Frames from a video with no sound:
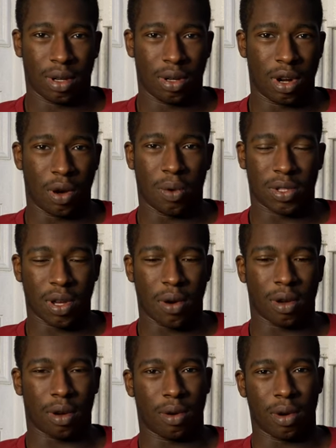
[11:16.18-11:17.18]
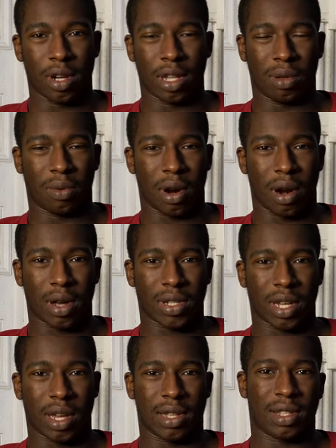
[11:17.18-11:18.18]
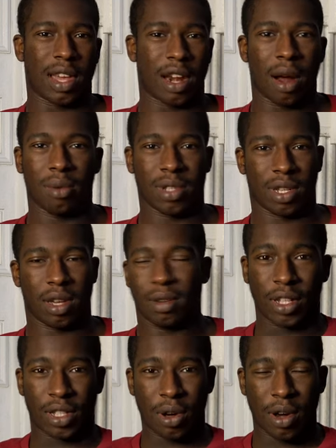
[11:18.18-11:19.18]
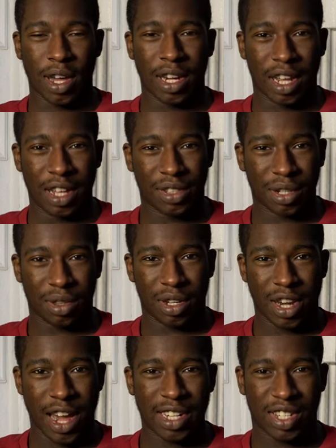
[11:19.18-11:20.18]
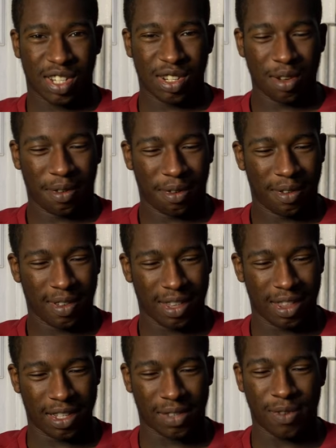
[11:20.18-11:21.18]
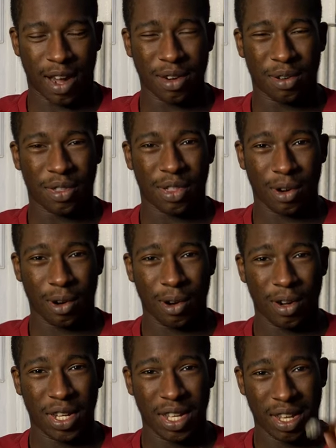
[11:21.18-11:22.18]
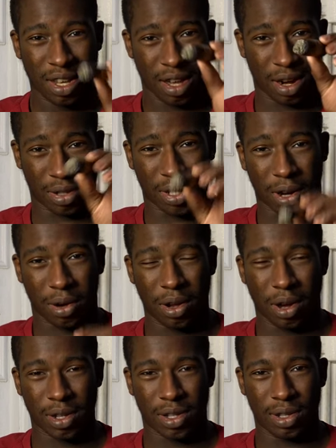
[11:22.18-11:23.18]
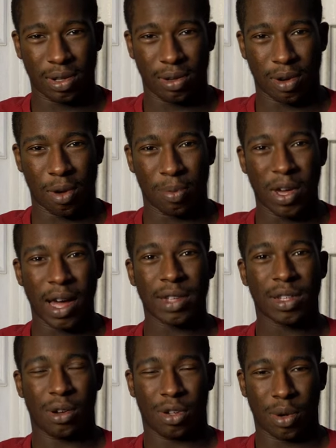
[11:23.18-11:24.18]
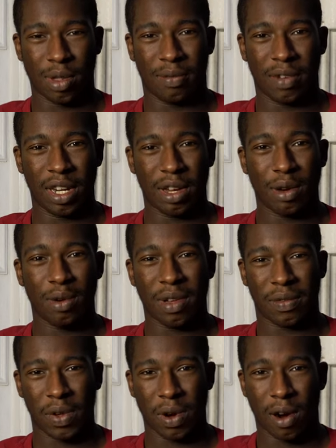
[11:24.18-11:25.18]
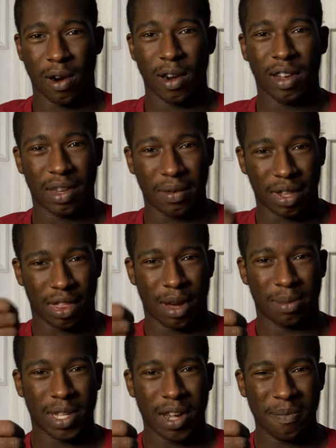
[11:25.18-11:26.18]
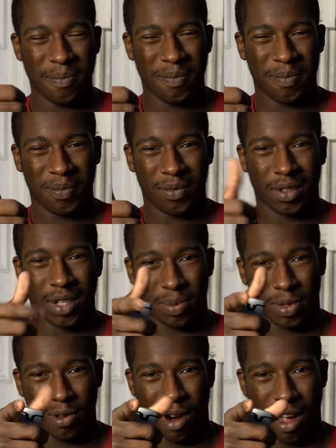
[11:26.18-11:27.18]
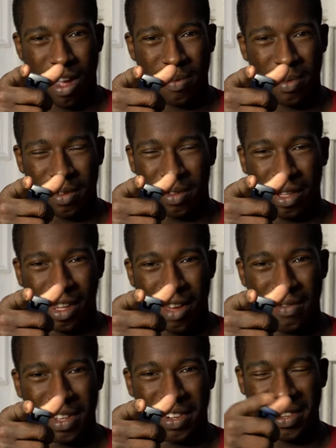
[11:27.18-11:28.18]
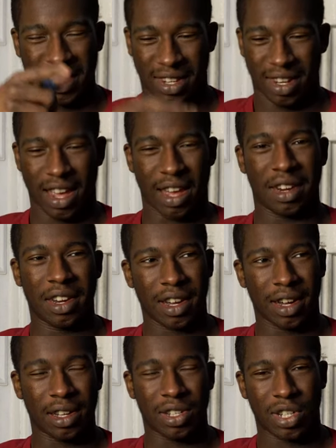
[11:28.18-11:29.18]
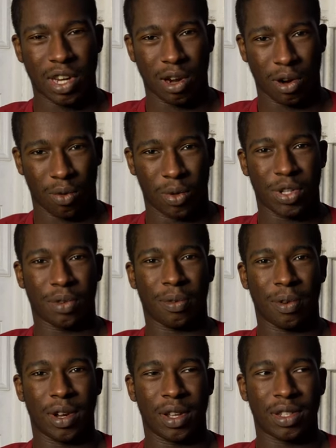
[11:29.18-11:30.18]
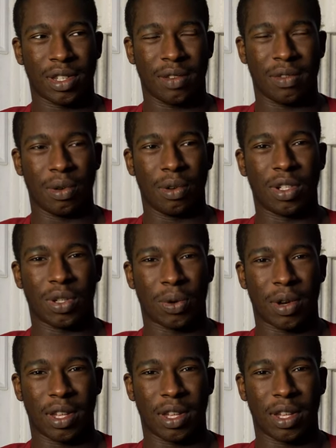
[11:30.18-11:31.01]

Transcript: know what's going on in the warehouse, I guess, that I was at. Let's go ahead and enter the night shift in this final third, and I'll talk to y'all soon. Hope you guys are enjoying the video. If you are, give it a thumbs up, subscribe if you love it, and uh, share with your friends if you enjoy